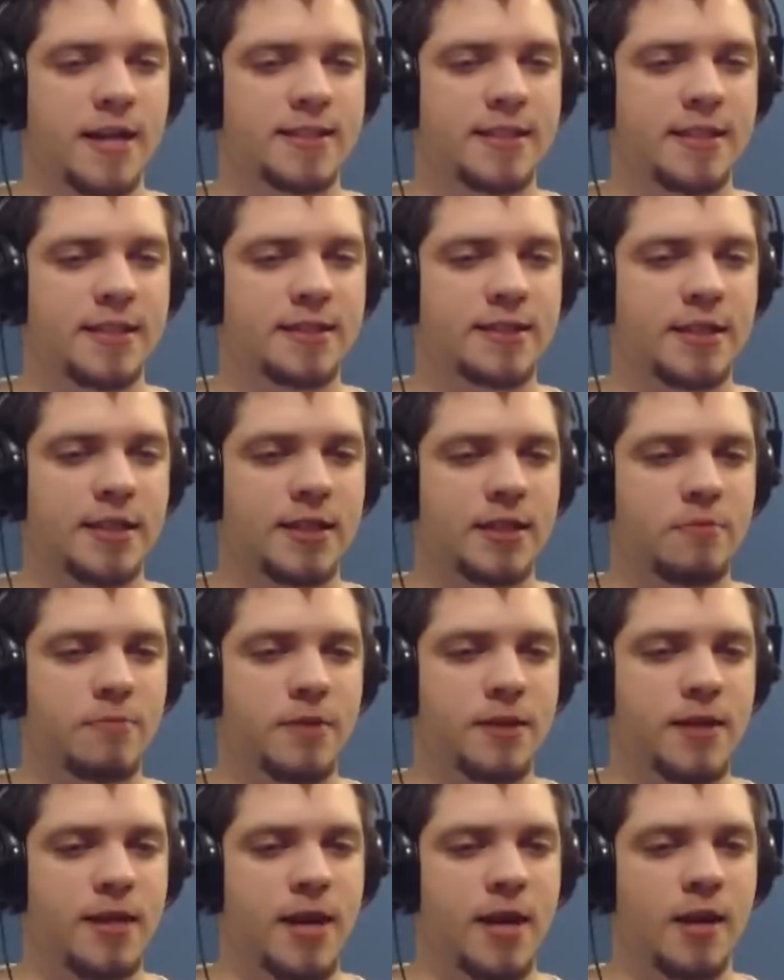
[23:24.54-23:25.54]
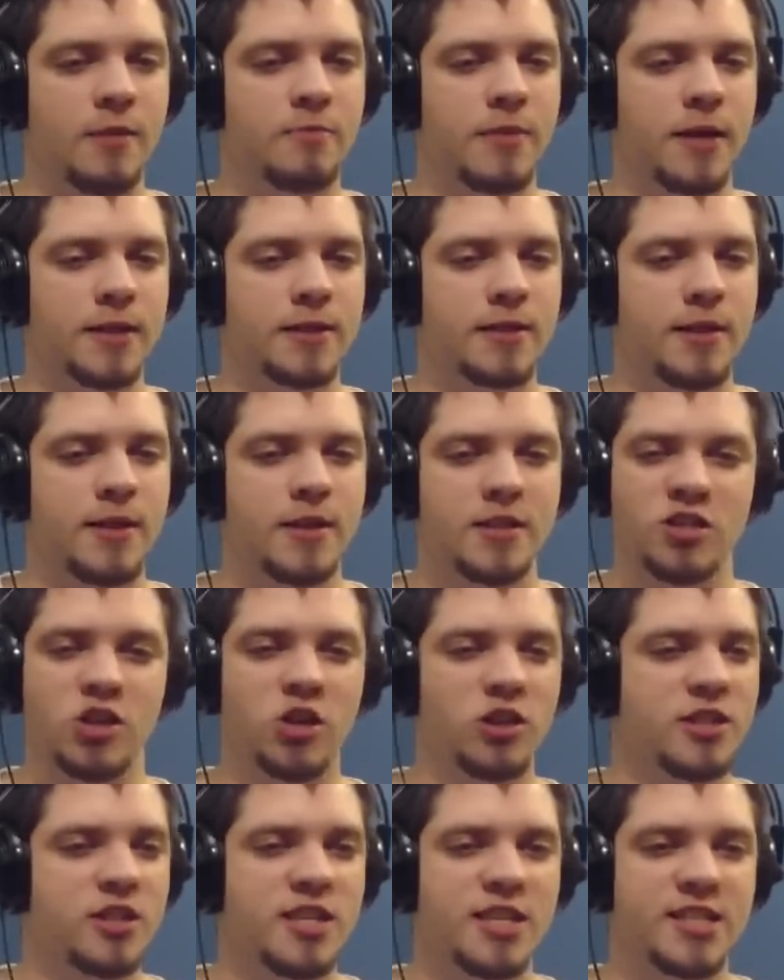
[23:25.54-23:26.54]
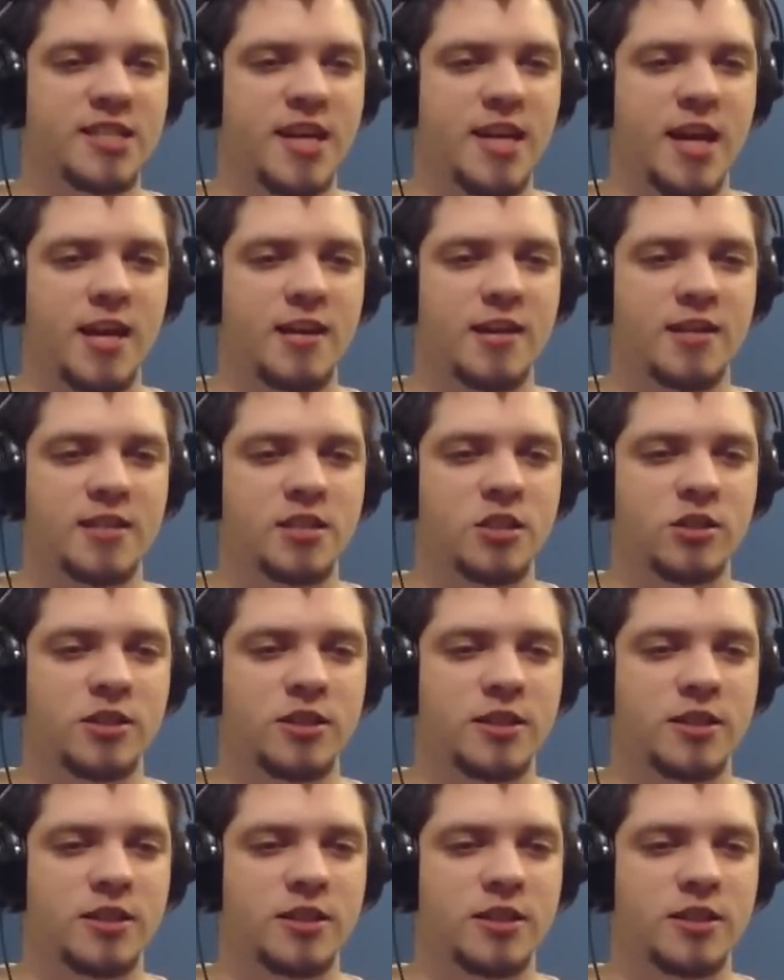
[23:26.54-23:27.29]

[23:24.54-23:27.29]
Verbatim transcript: is a little bit gay, but he's not this gay. He's not